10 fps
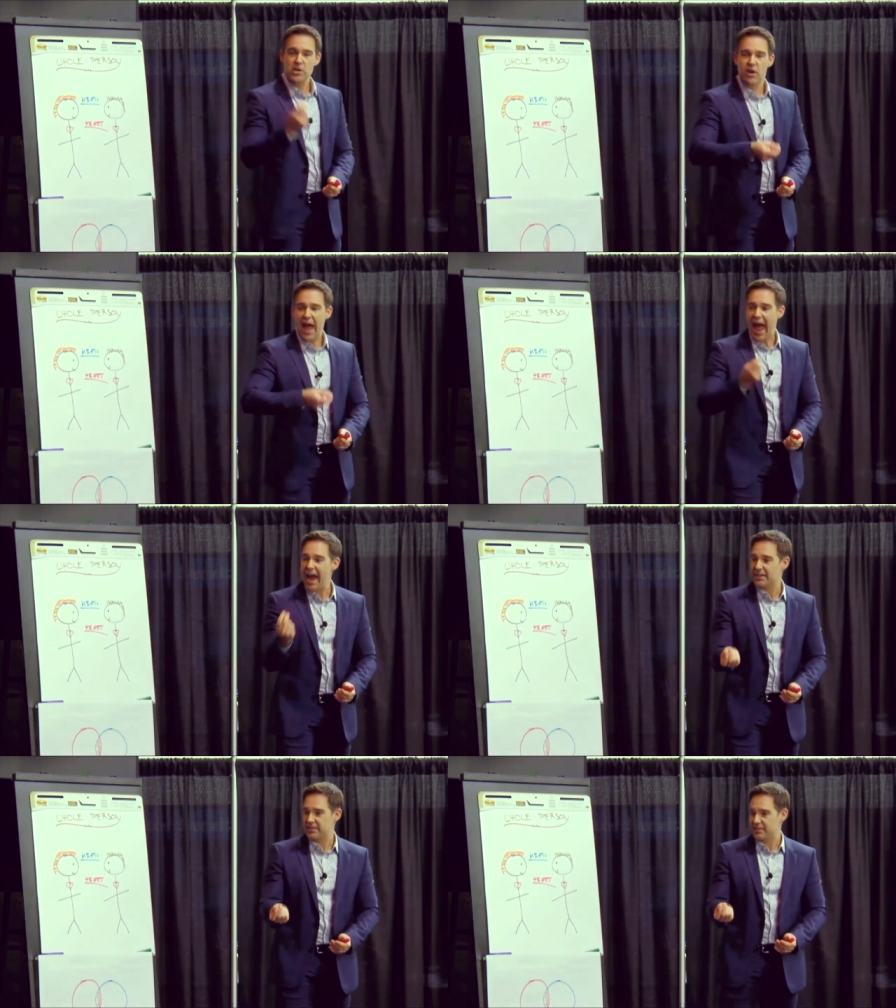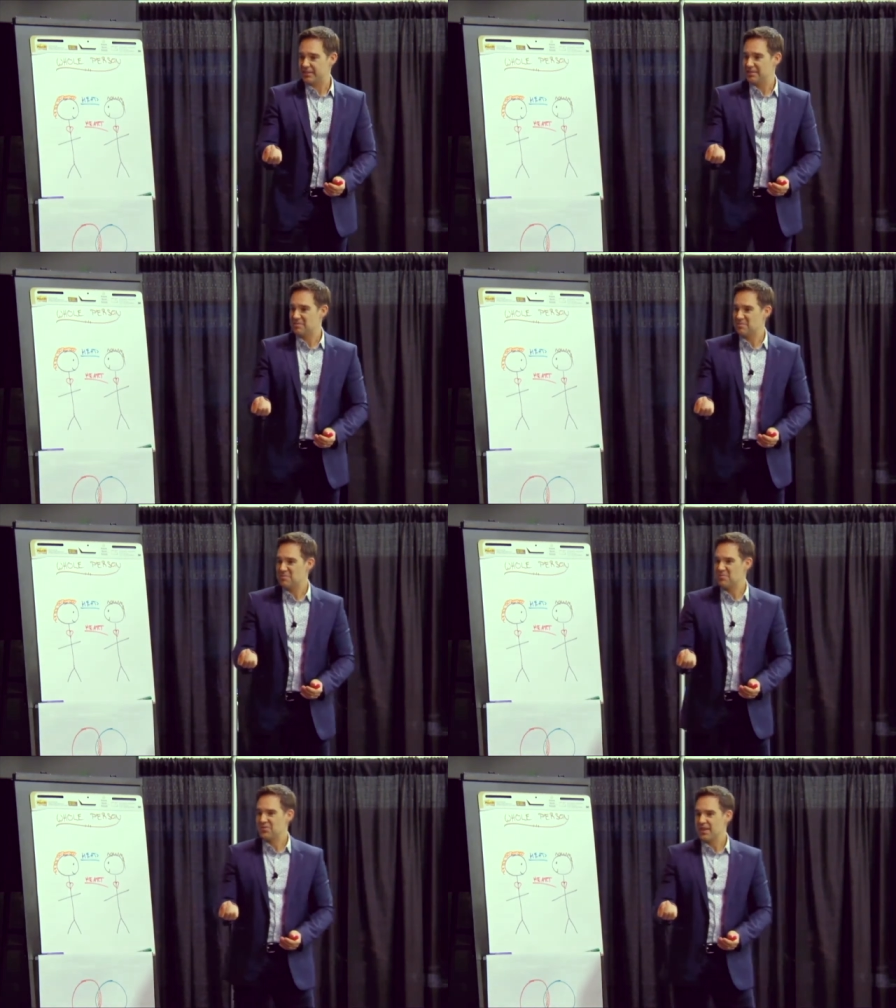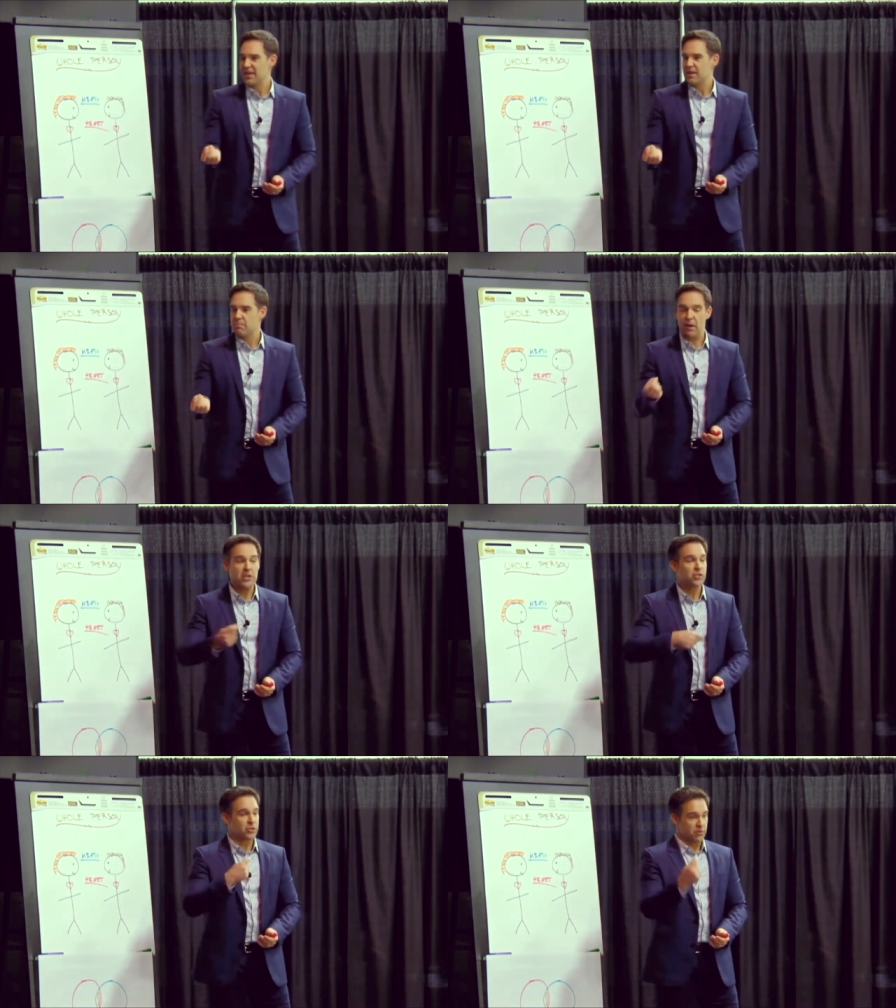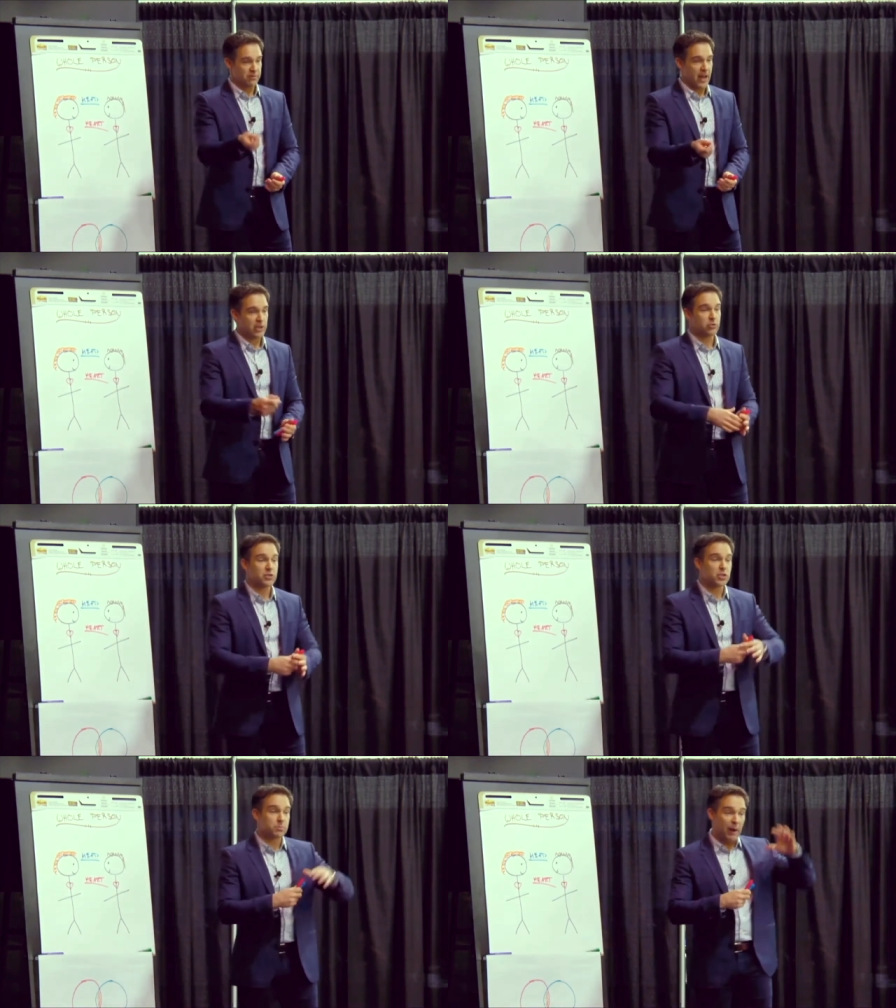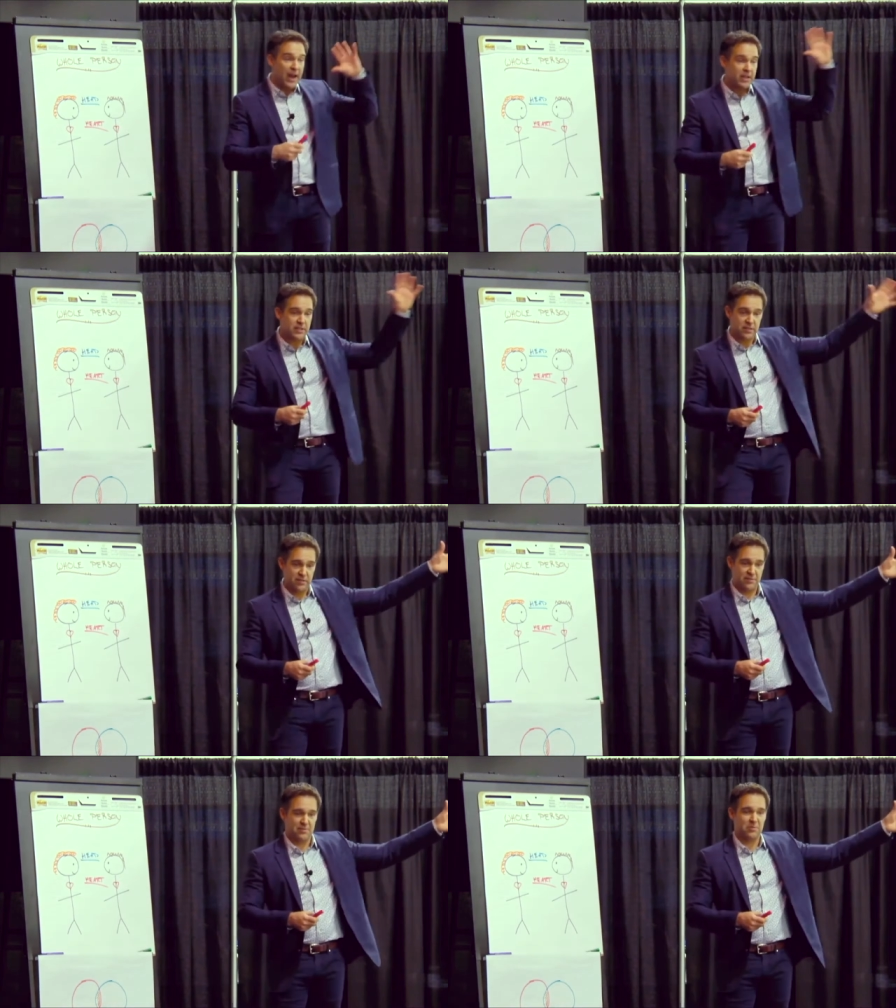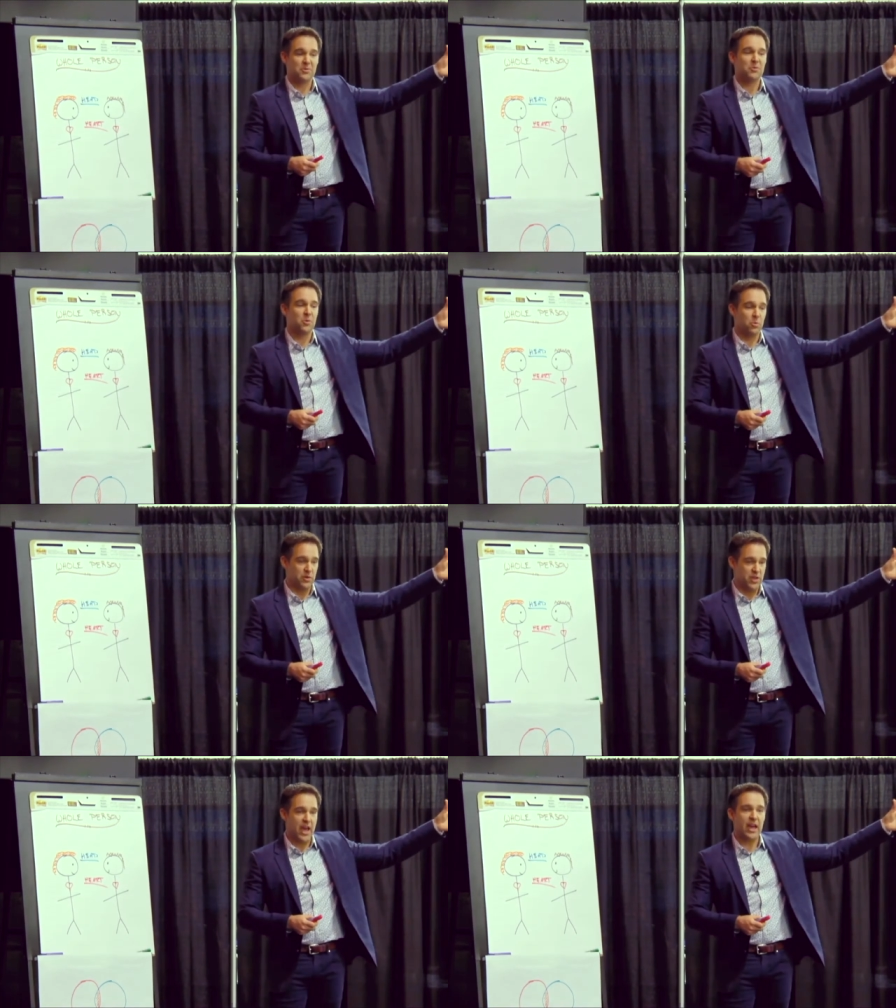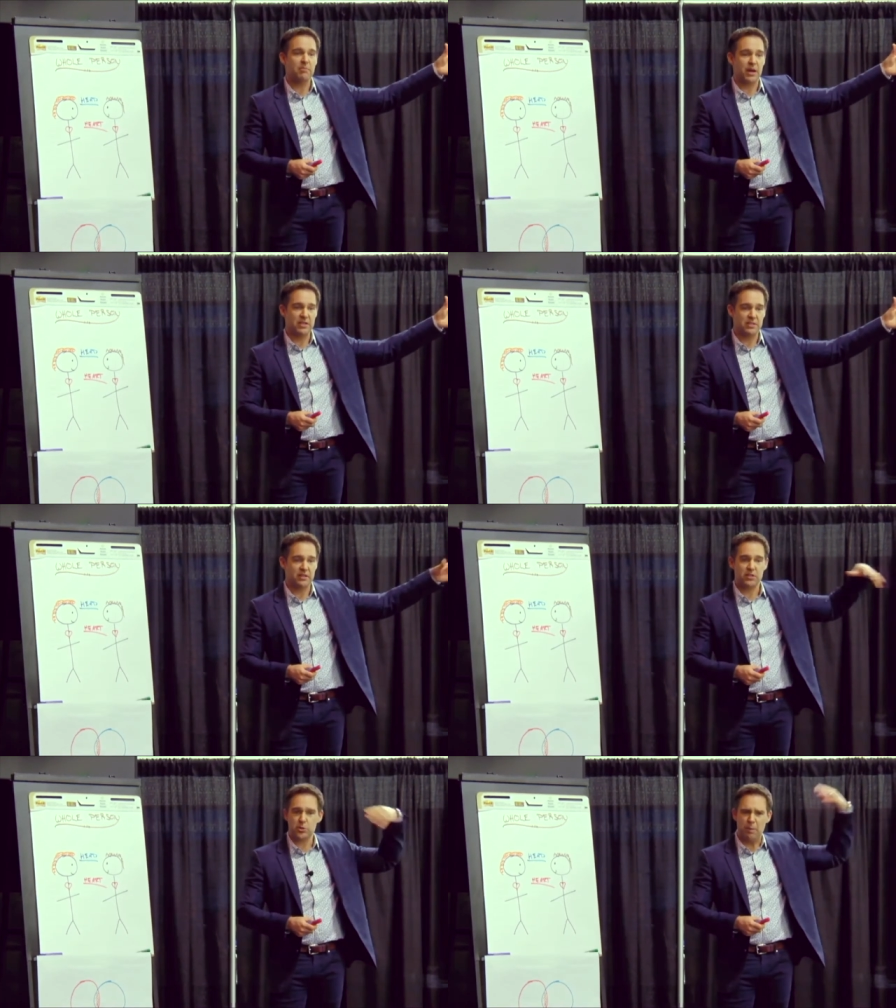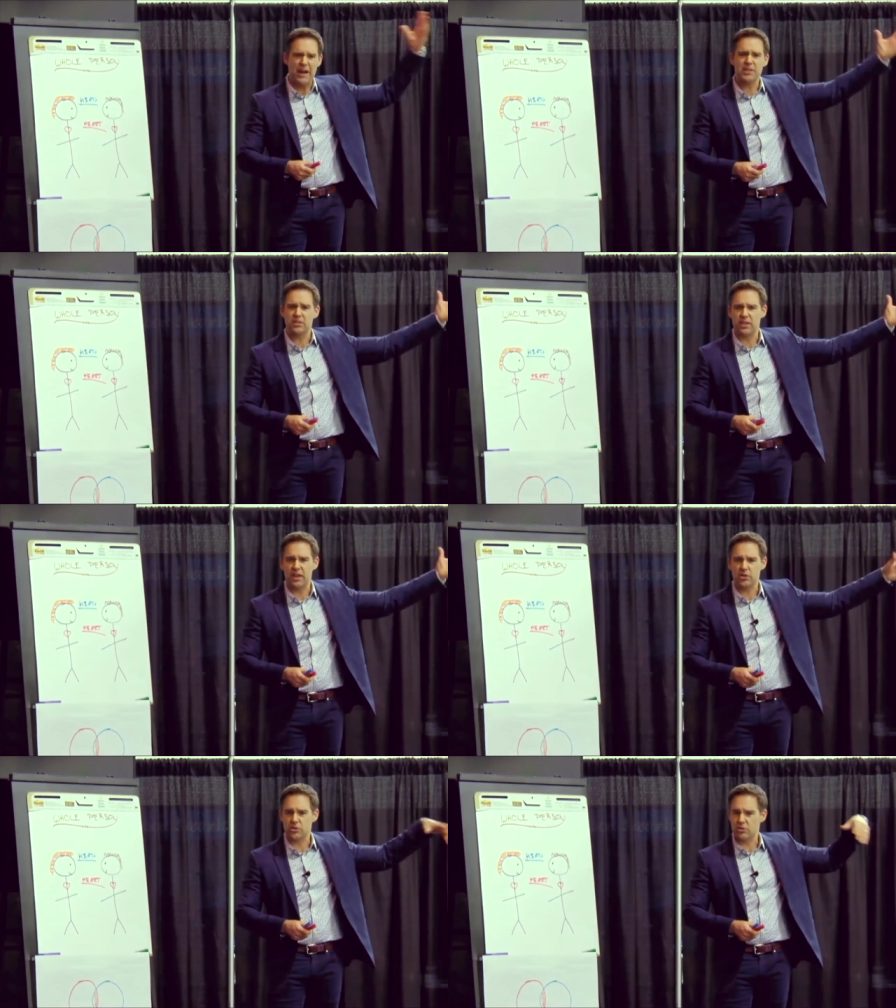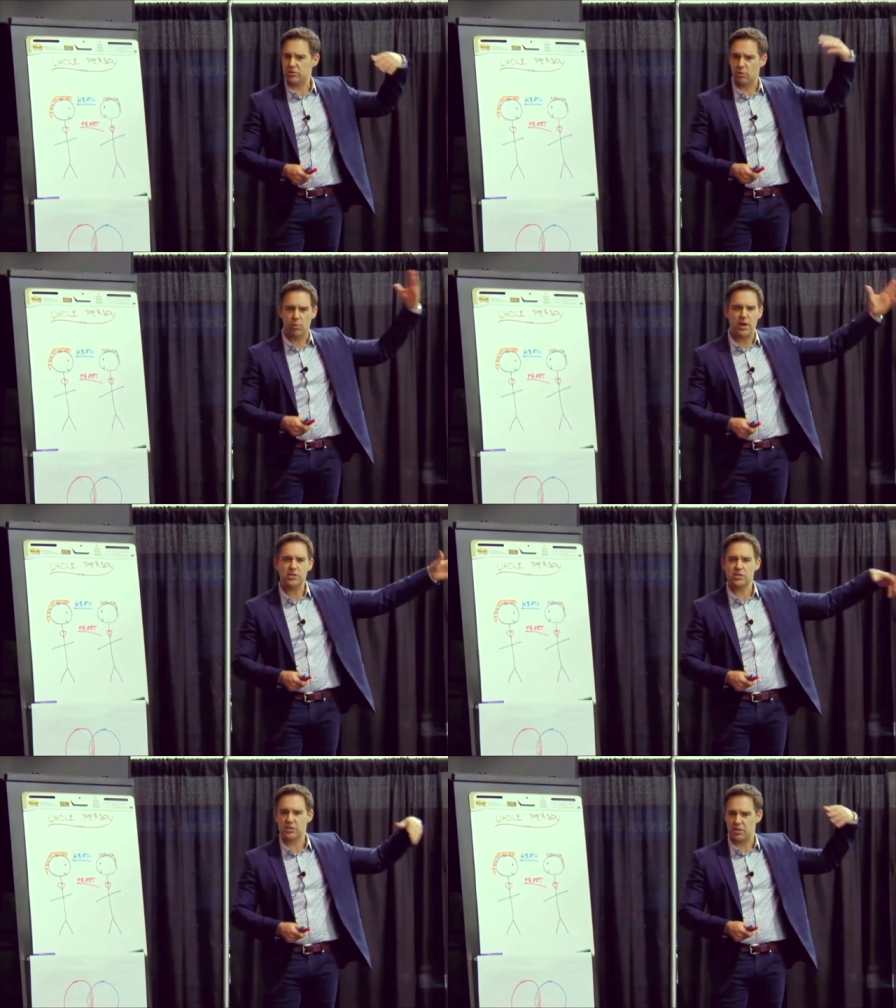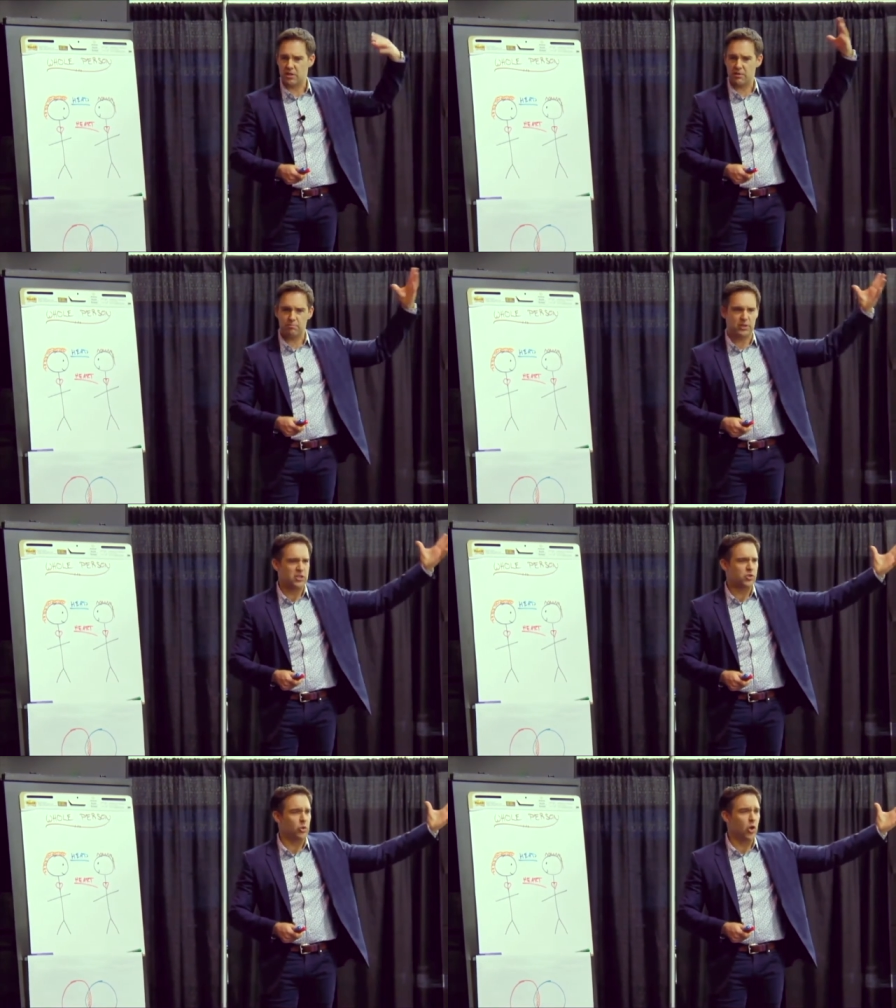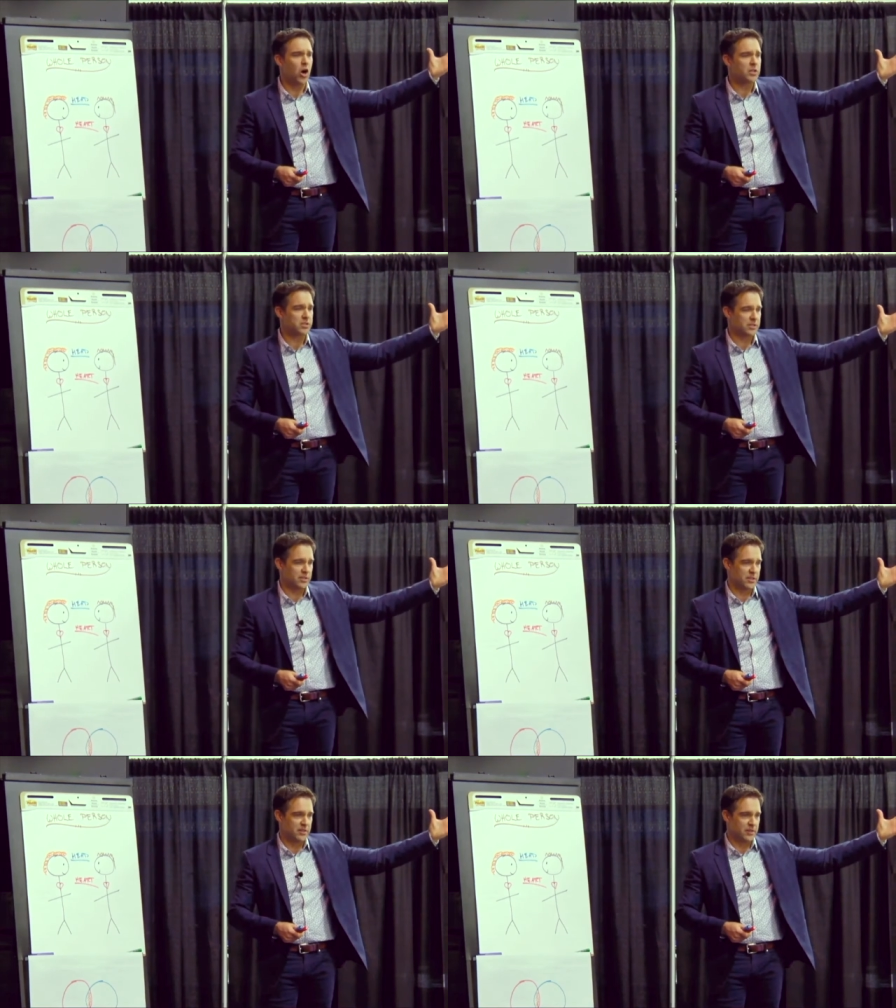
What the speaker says: when you act based on your value, despite what the head might say, despite the danger, the risk, the potential loss,